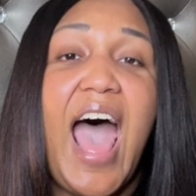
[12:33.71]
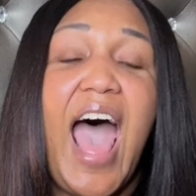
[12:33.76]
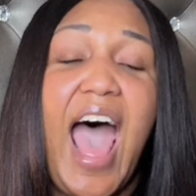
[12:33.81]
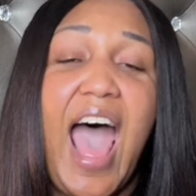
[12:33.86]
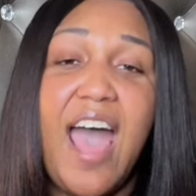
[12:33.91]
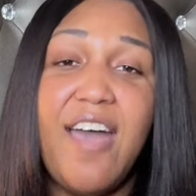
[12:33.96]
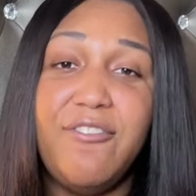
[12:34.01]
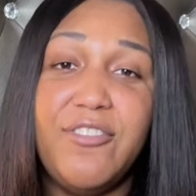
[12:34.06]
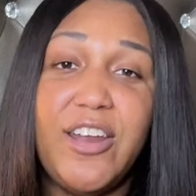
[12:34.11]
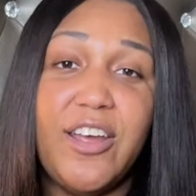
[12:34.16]

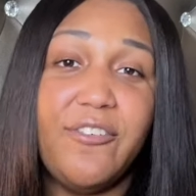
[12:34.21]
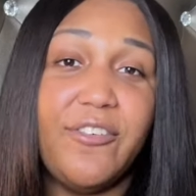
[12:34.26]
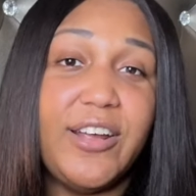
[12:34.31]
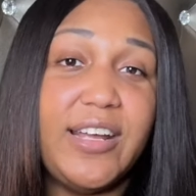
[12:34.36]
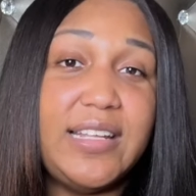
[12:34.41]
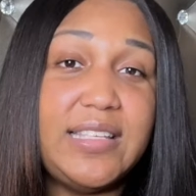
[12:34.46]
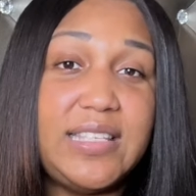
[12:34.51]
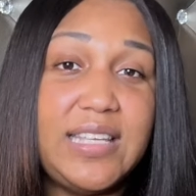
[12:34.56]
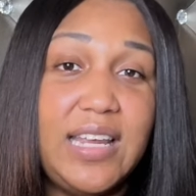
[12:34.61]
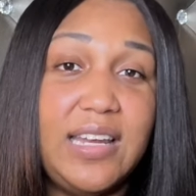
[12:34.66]
I've never
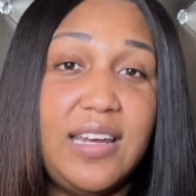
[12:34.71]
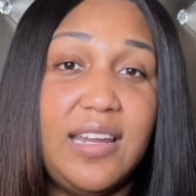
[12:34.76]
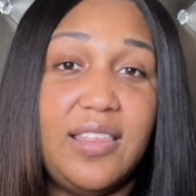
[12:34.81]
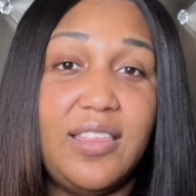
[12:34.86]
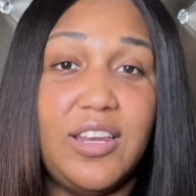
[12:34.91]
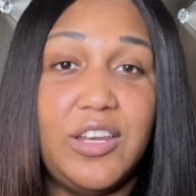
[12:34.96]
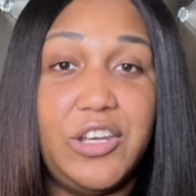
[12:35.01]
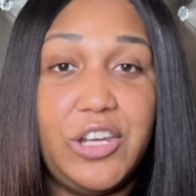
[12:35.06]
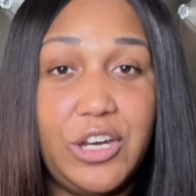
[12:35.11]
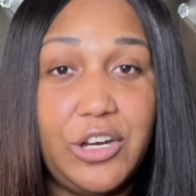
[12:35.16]
attended
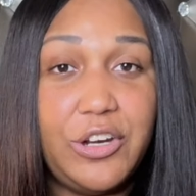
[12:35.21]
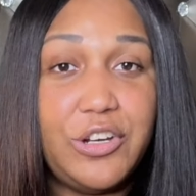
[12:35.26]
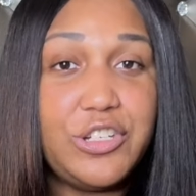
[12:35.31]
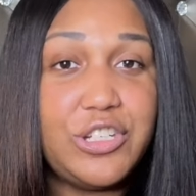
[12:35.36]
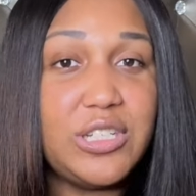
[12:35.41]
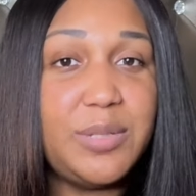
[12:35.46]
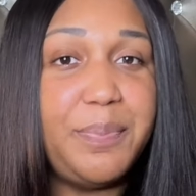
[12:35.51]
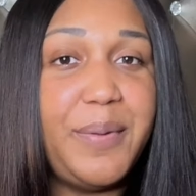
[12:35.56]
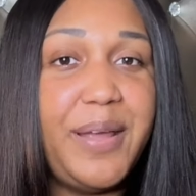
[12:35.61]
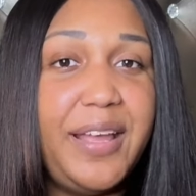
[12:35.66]
the dinner
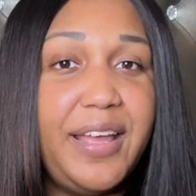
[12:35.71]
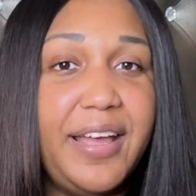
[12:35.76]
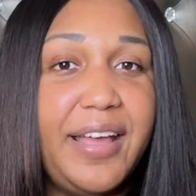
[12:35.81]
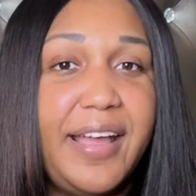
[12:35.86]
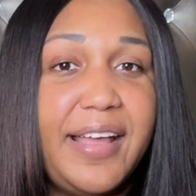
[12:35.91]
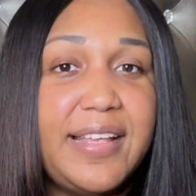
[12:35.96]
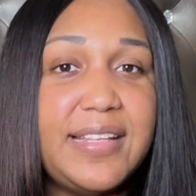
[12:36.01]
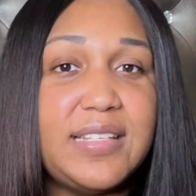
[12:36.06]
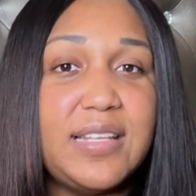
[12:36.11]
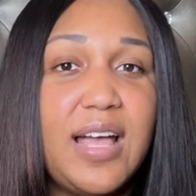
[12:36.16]
just
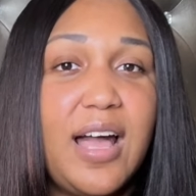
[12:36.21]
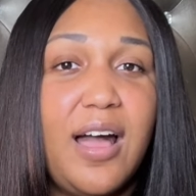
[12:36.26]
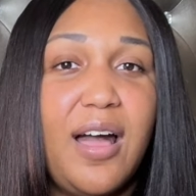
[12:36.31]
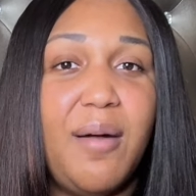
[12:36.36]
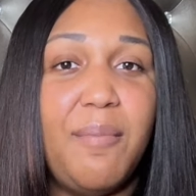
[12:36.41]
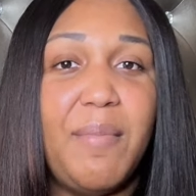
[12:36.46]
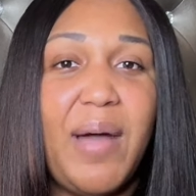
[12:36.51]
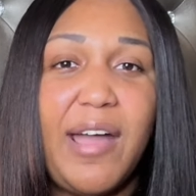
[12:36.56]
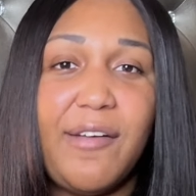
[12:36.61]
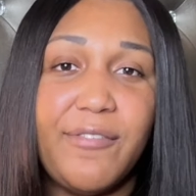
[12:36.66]
because
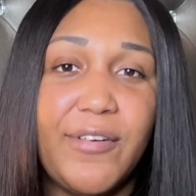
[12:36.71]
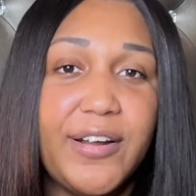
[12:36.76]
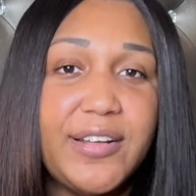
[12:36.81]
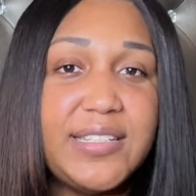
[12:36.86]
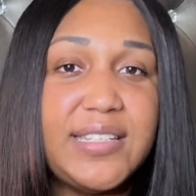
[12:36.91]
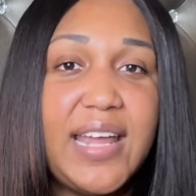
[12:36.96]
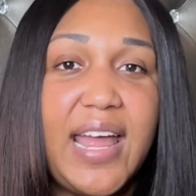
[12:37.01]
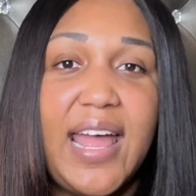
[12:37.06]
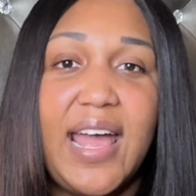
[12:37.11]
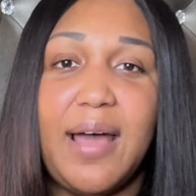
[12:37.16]
my
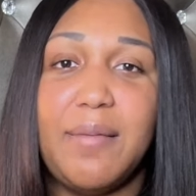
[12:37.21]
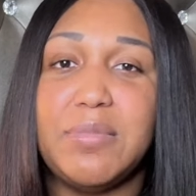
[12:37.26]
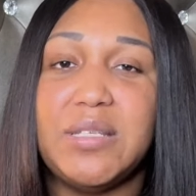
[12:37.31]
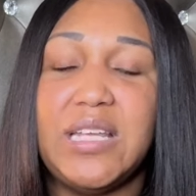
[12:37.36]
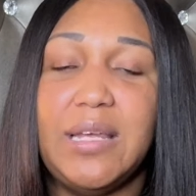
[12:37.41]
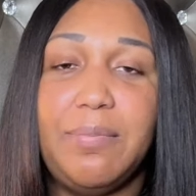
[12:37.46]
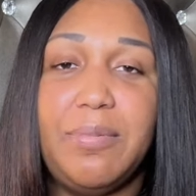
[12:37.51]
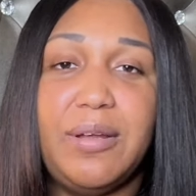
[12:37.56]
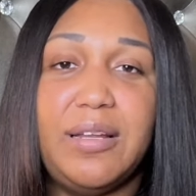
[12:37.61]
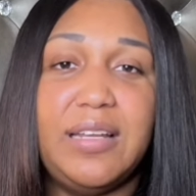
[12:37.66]
first day, I'm
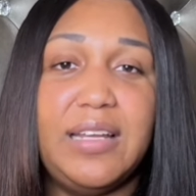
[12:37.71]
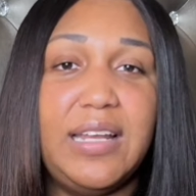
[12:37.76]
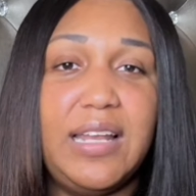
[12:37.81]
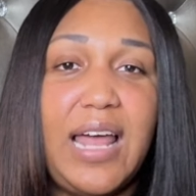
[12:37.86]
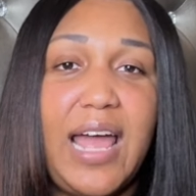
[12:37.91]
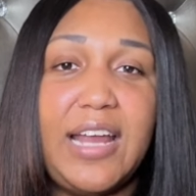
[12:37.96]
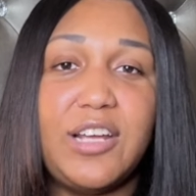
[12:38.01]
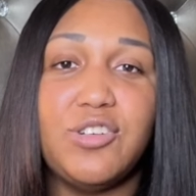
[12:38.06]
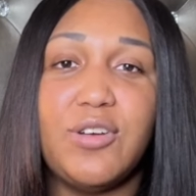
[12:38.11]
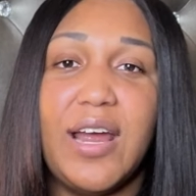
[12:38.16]
typically
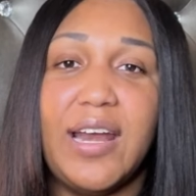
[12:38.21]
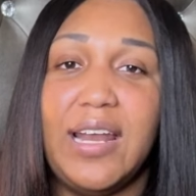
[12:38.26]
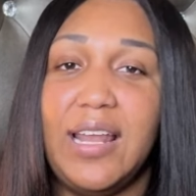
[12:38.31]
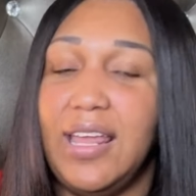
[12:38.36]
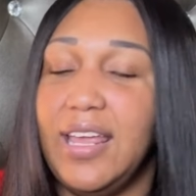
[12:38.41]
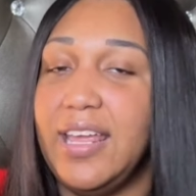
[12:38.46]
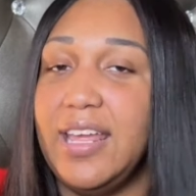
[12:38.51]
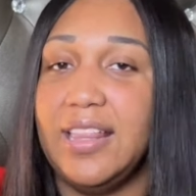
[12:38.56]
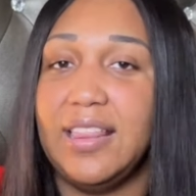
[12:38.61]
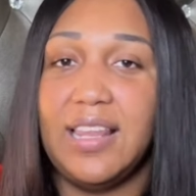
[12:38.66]
like trying
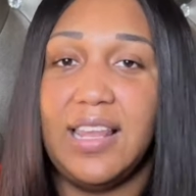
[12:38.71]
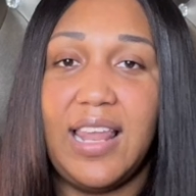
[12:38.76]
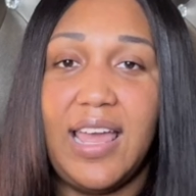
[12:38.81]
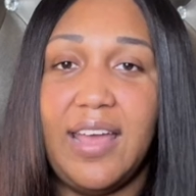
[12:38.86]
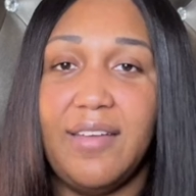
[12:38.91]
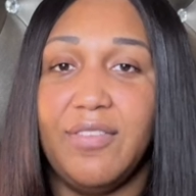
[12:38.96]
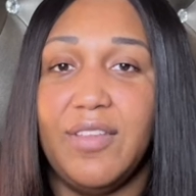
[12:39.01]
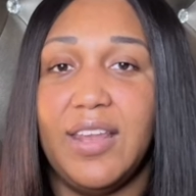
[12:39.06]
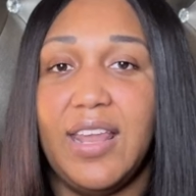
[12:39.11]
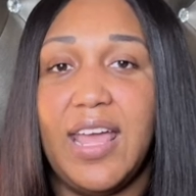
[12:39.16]
to get the
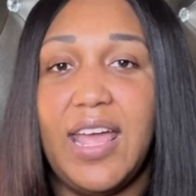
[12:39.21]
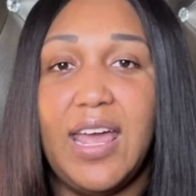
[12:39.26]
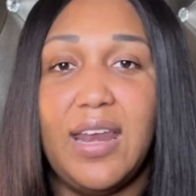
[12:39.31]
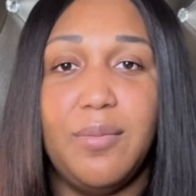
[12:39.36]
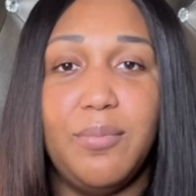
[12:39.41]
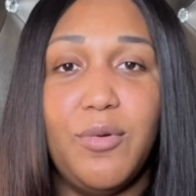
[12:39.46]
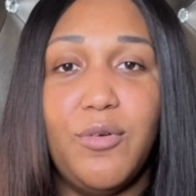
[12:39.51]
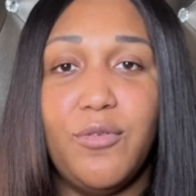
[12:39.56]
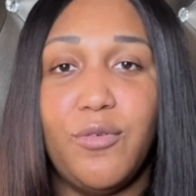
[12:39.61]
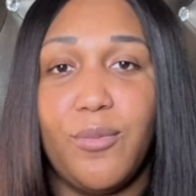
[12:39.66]
lay of the land
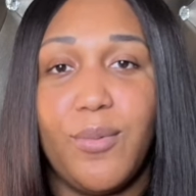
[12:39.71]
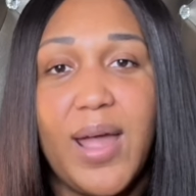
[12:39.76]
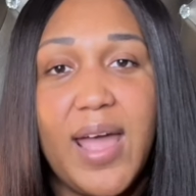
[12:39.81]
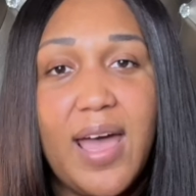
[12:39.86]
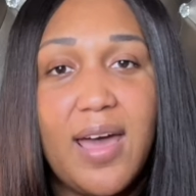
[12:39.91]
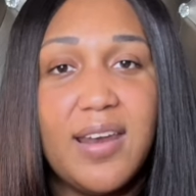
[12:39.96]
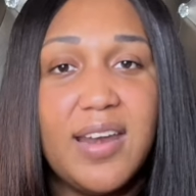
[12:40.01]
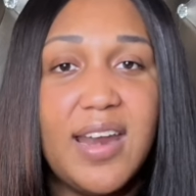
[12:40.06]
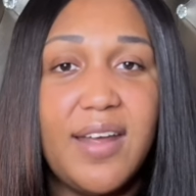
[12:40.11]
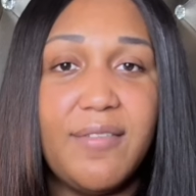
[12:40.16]
and move
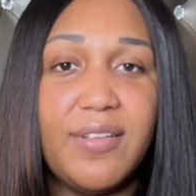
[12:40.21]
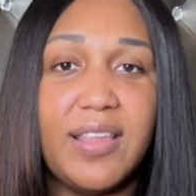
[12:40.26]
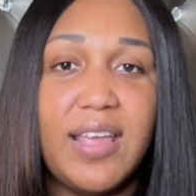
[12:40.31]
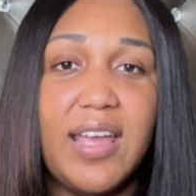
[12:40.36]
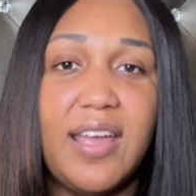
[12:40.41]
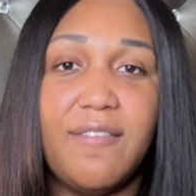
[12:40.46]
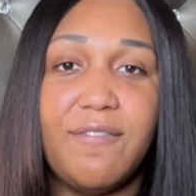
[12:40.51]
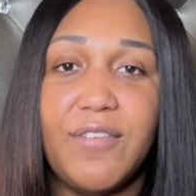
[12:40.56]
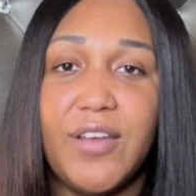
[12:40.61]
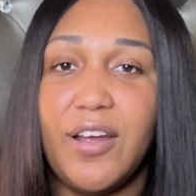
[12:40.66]
around and
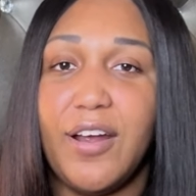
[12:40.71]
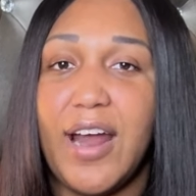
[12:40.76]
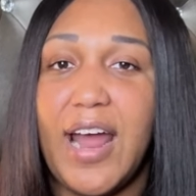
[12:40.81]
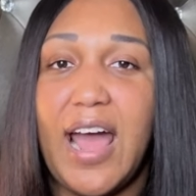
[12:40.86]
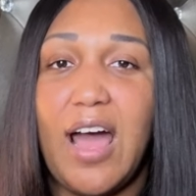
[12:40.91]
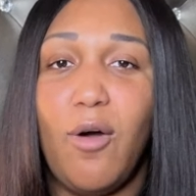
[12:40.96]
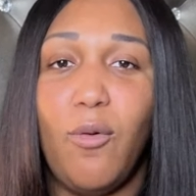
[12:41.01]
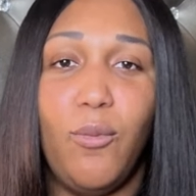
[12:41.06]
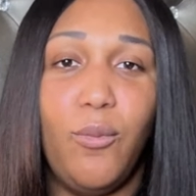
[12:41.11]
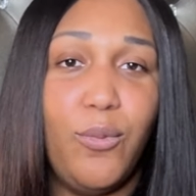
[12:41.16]
everything and figure
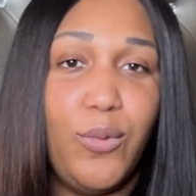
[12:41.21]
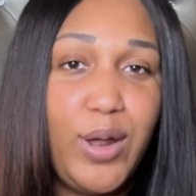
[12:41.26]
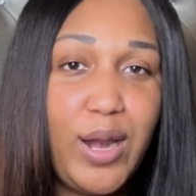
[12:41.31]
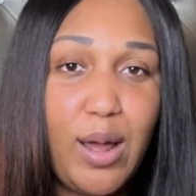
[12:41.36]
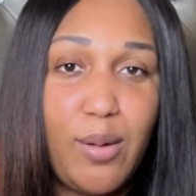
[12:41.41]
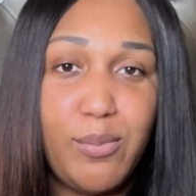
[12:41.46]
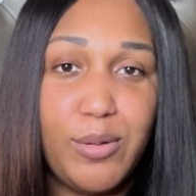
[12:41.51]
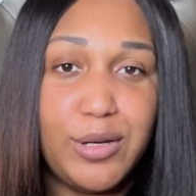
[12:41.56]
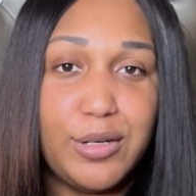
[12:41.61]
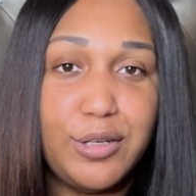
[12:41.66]
out what
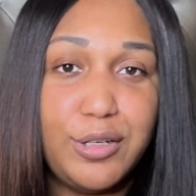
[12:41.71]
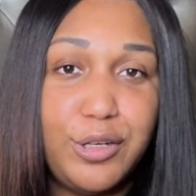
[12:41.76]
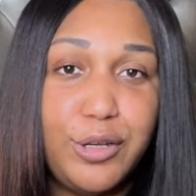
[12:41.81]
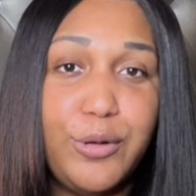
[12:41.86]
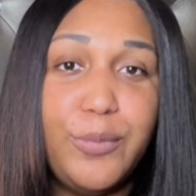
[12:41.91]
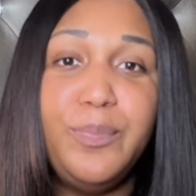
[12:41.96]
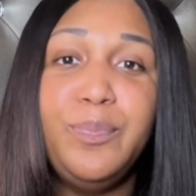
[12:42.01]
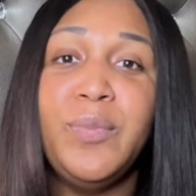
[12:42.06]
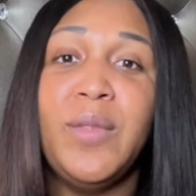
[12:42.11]
I want to do.